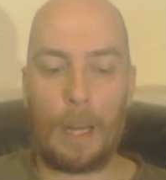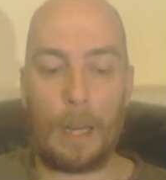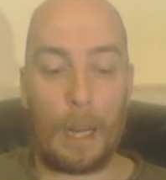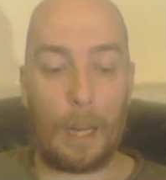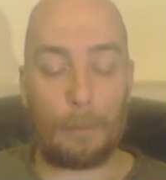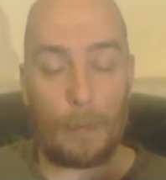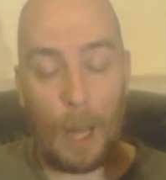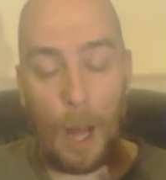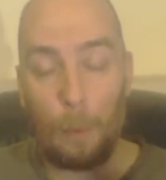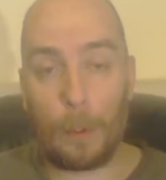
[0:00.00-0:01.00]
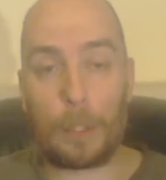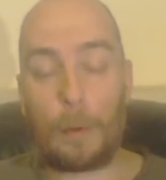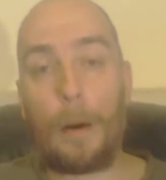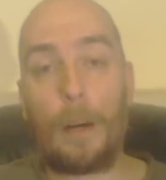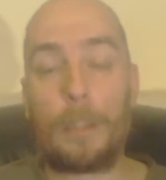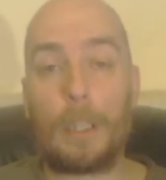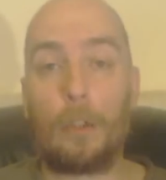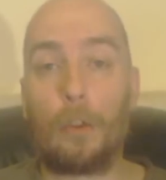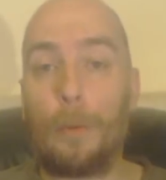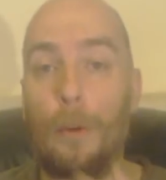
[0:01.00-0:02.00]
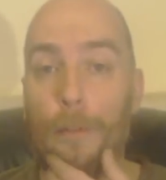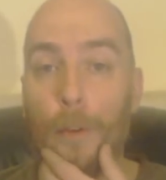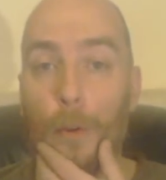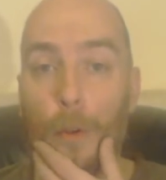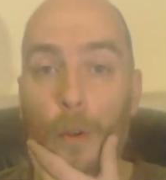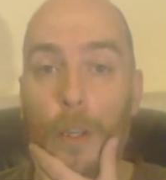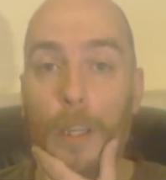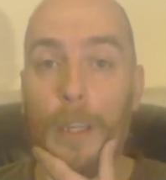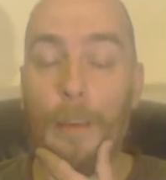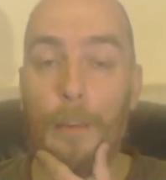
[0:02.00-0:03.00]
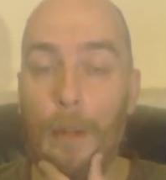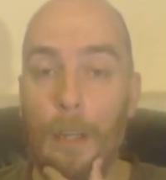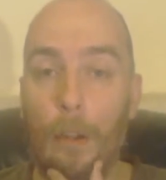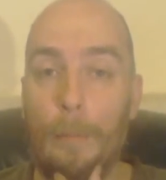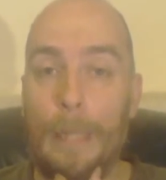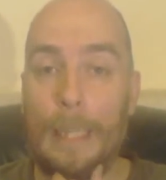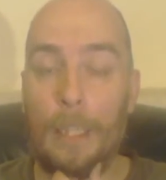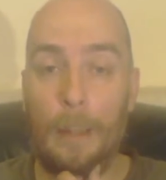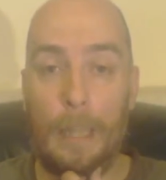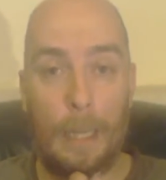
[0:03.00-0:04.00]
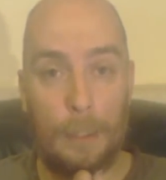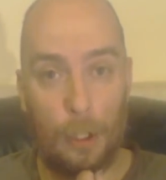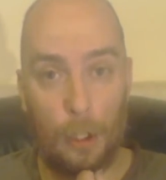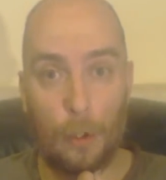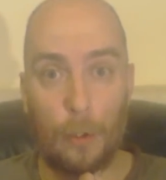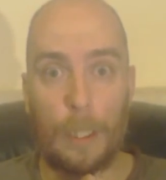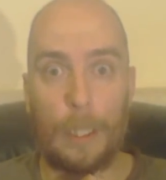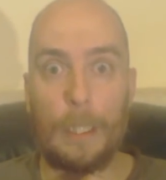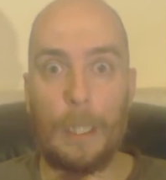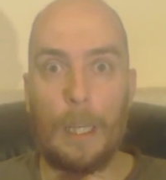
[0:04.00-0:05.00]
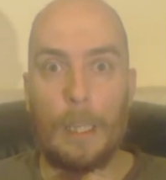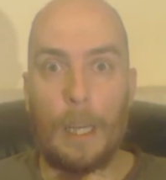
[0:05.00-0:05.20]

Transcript: I will swap over to the 0.4 coil and give you a little update on that shortly.